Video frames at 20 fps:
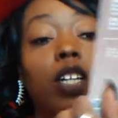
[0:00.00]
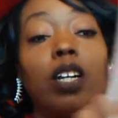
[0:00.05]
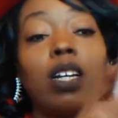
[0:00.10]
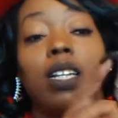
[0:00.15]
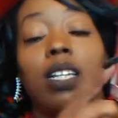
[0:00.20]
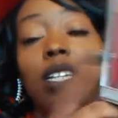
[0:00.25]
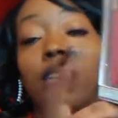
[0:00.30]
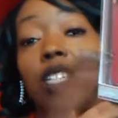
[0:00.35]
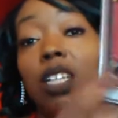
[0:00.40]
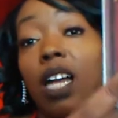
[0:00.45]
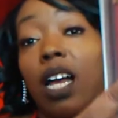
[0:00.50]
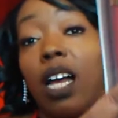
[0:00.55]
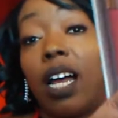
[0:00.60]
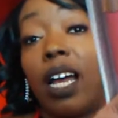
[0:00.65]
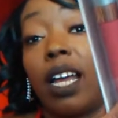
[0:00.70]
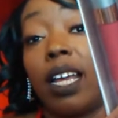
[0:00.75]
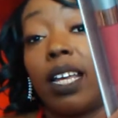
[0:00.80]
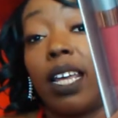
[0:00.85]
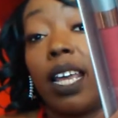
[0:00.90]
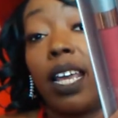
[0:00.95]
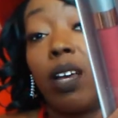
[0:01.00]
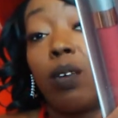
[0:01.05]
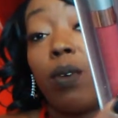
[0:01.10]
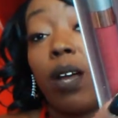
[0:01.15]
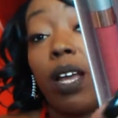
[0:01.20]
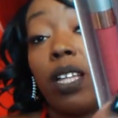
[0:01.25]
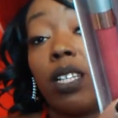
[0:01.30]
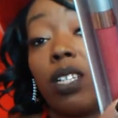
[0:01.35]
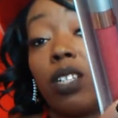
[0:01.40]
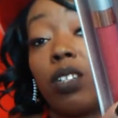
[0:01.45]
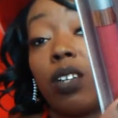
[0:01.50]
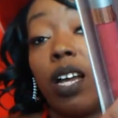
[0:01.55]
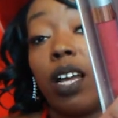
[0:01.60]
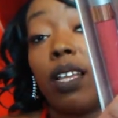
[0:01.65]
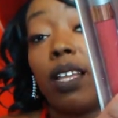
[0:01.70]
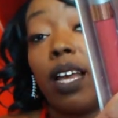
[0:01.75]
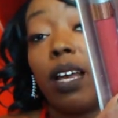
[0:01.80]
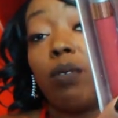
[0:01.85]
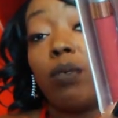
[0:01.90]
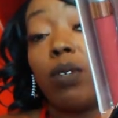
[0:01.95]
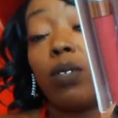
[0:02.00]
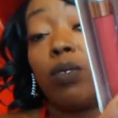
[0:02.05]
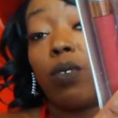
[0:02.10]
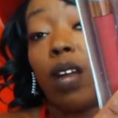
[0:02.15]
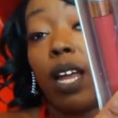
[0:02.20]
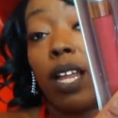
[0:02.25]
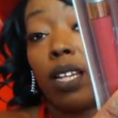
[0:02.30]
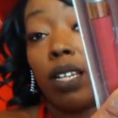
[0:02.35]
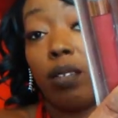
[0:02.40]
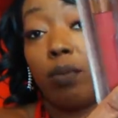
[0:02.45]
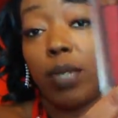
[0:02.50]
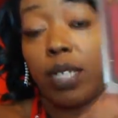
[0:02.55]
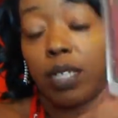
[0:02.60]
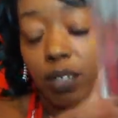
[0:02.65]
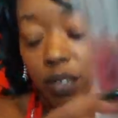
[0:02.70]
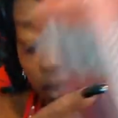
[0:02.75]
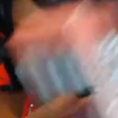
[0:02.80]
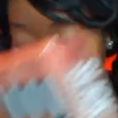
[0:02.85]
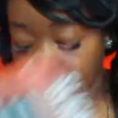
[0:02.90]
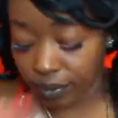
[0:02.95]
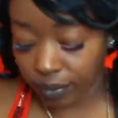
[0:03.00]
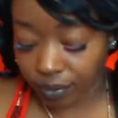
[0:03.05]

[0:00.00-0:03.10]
Dirty Chai, can't wait to try that one right in the middle.